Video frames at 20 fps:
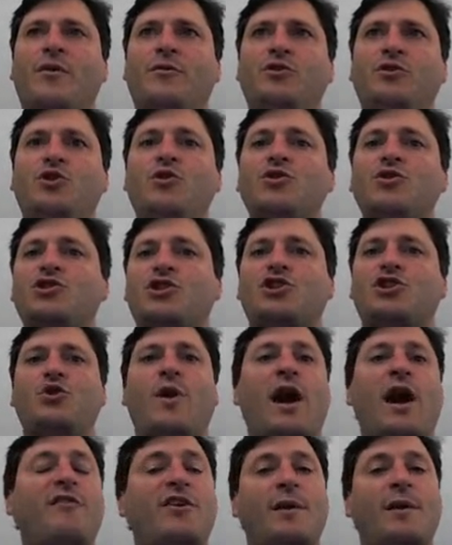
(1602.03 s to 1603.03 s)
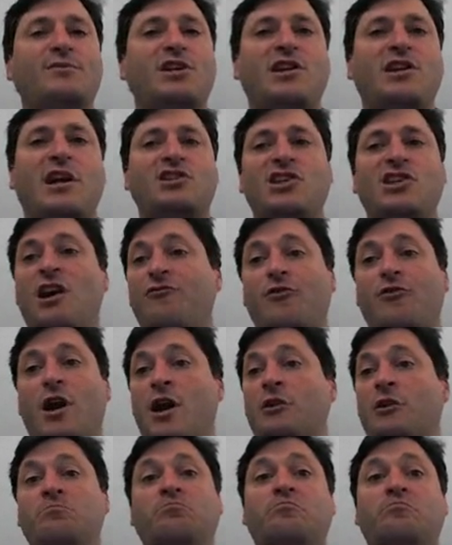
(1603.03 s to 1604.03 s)
users who have up-to-date
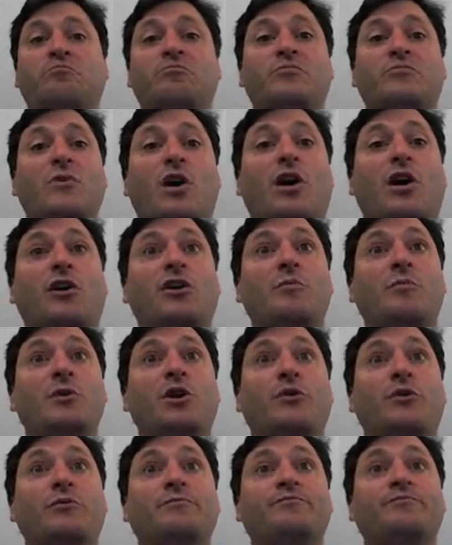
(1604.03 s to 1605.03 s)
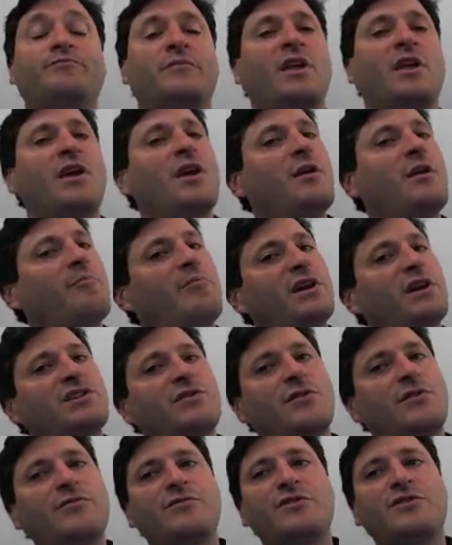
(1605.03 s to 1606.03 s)
software are immune.
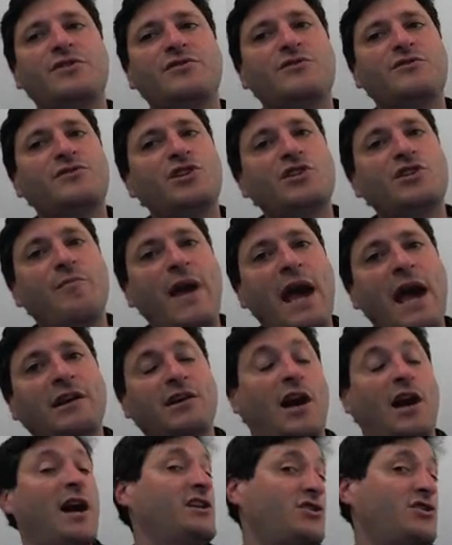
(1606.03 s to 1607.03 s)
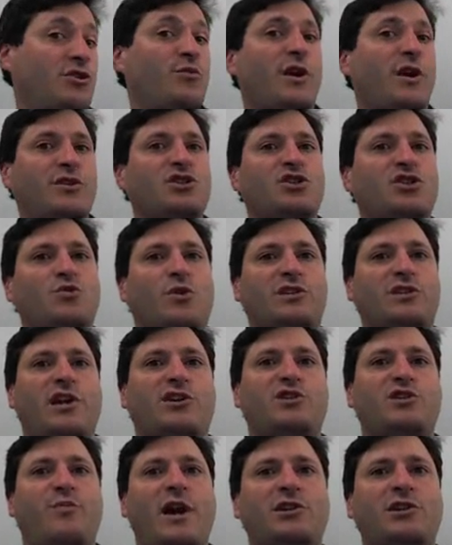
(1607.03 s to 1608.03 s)
But to the bad guys, or the way this has worked out
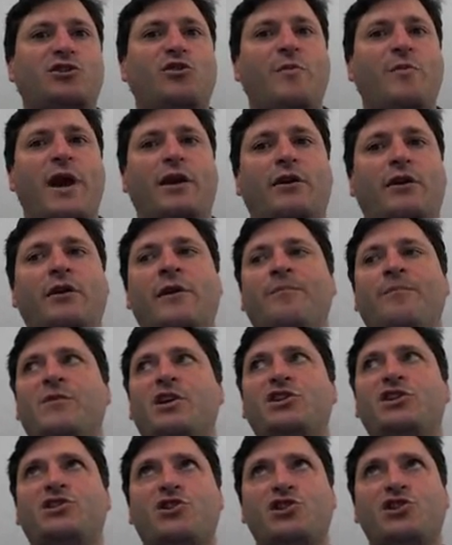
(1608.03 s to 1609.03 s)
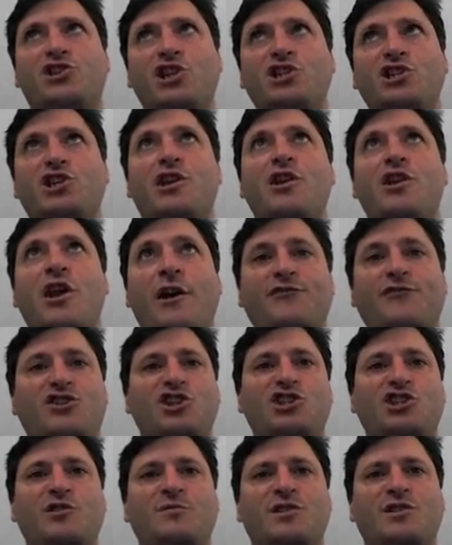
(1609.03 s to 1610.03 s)
as a practical matter, is there's just enough
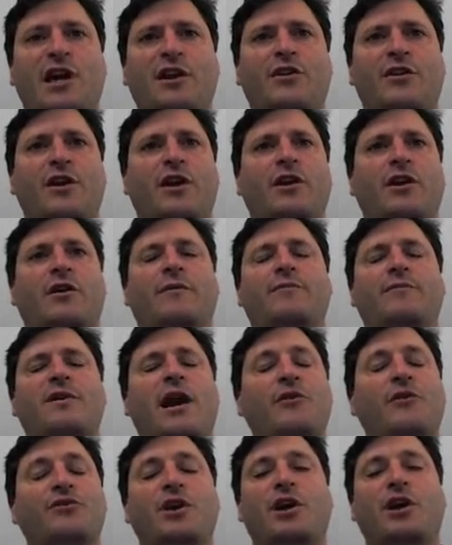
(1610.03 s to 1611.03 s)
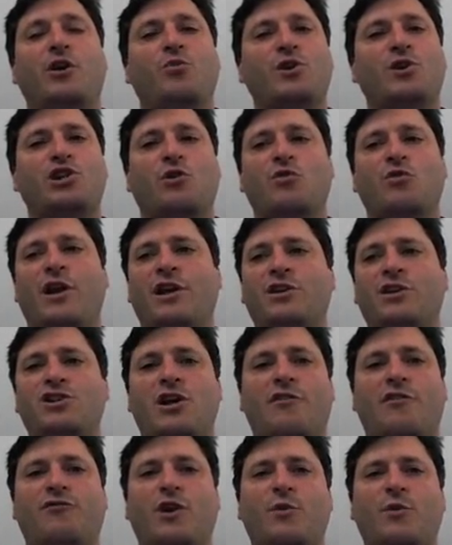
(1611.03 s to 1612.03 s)
systems out there which are running
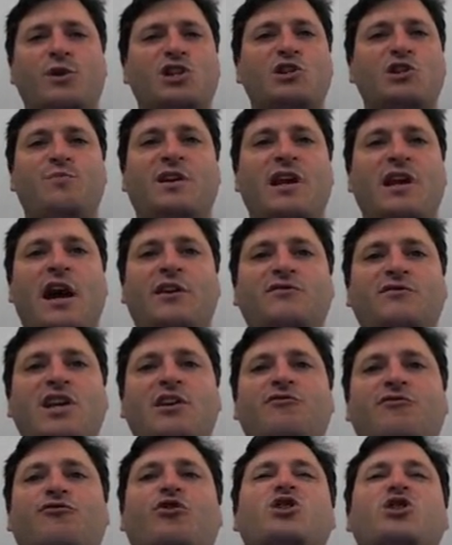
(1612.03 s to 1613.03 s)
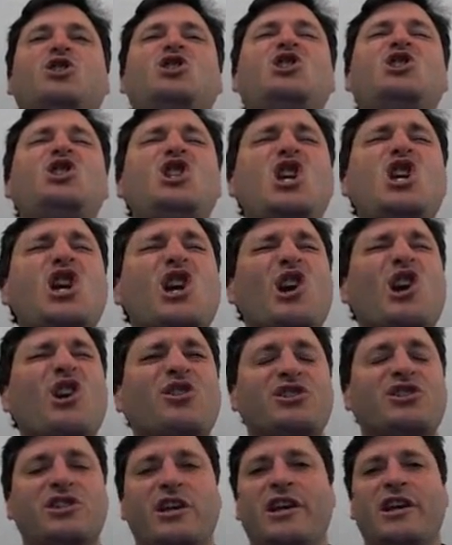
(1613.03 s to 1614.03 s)
software which has been out of date for
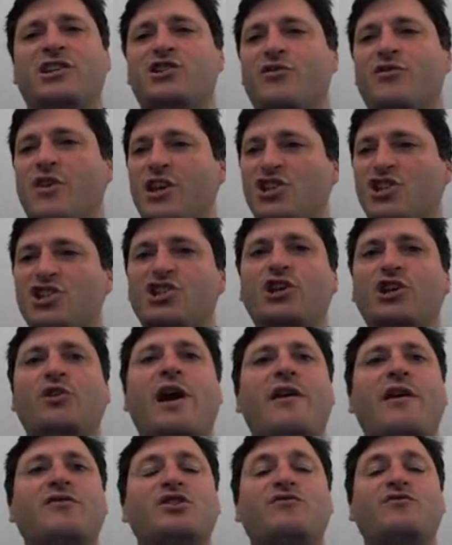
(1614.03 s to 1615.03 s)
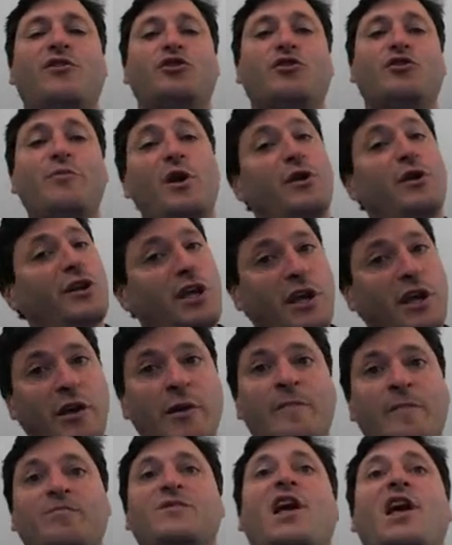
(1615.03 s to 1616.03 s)
years, and so they still have this vulnerability,
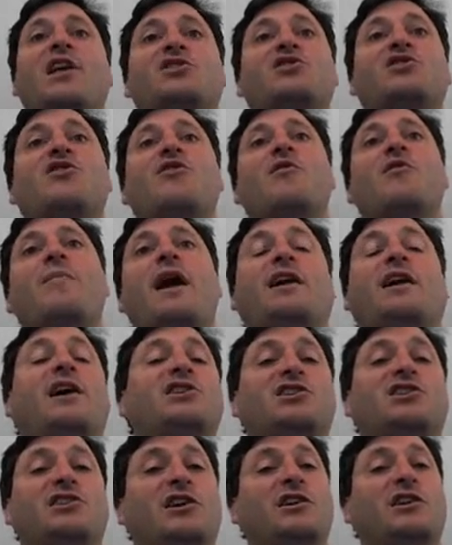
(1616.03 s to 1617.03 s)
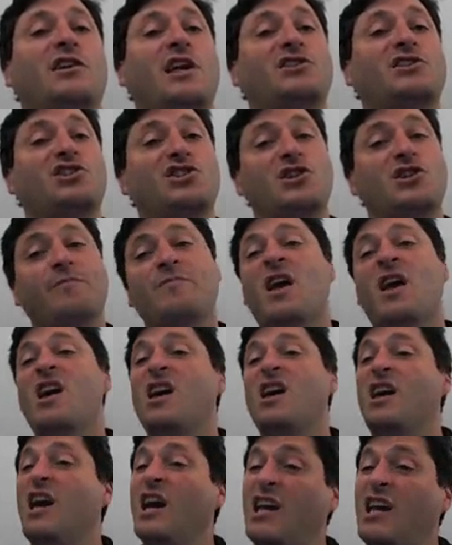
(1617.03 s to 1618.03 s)
and so then the bad guys get onto that system.
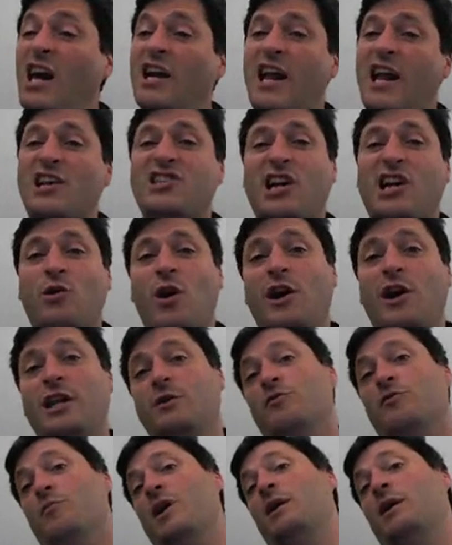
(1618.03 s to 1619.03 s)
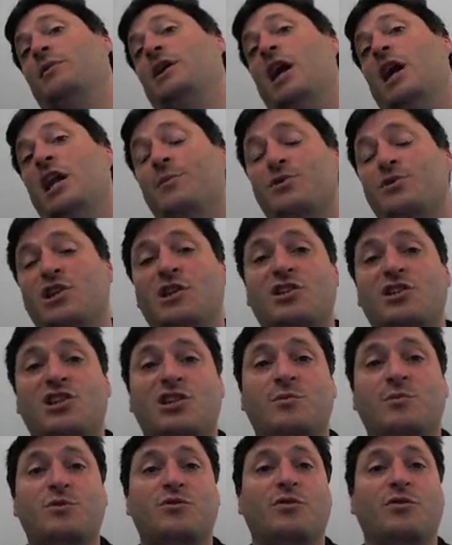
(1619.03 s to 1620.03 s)
Again, it has that quality. Well, maybe 80% of the
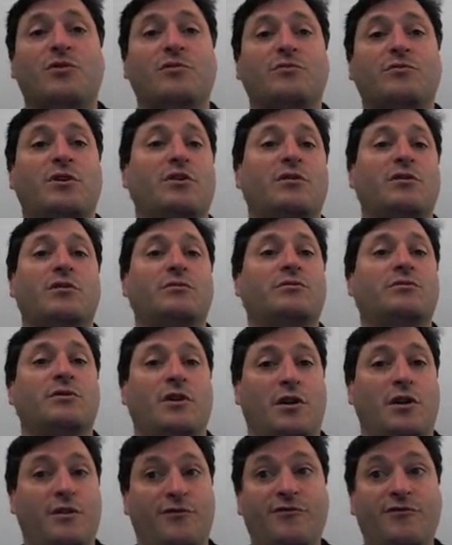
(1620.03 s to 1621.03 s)
systems are